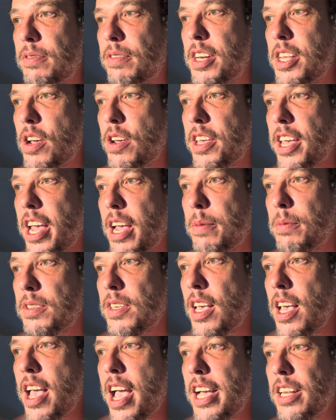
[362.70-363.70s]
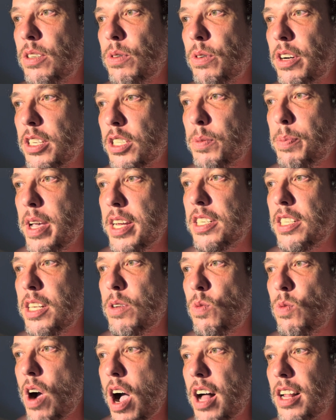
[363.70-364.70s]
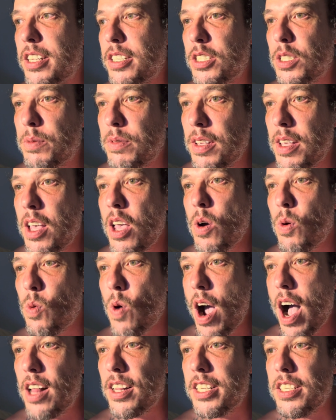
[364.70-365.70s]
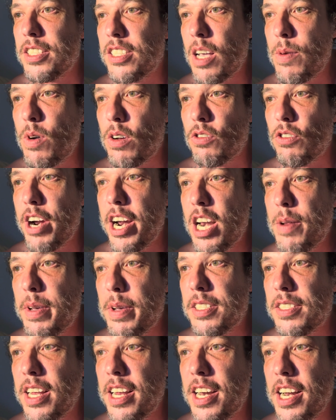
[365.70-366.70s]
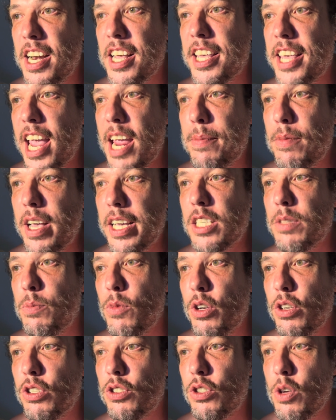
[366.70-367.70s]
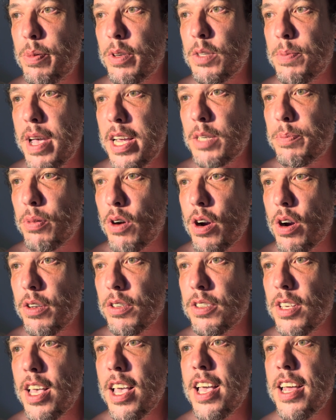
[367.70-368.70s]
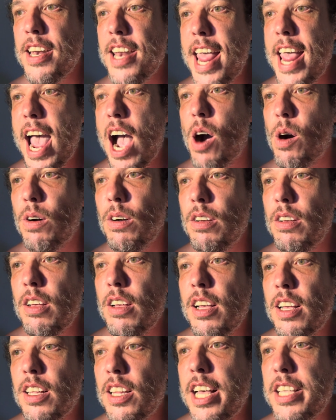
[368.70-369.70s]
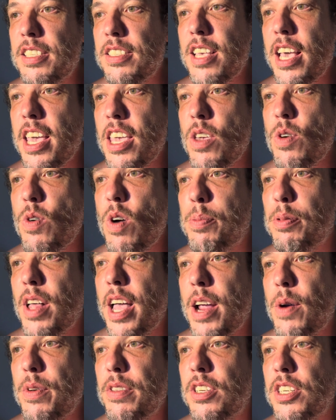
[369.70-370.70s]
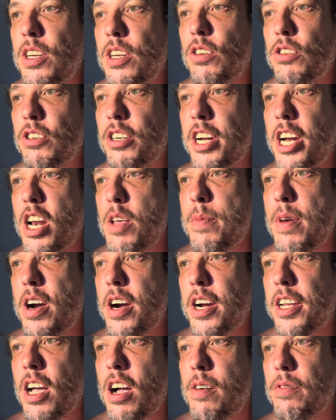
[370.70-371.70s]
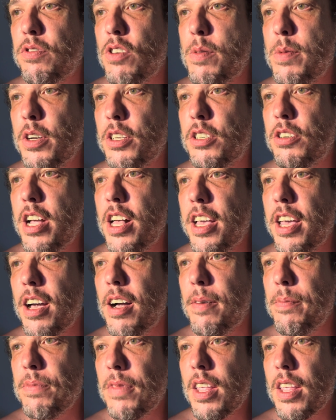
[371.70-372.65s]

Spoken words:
video games, and to an especially wild and somewhat random extent in a game like Super Smash Bros. Now, let's say you are playing with children in America from Australia,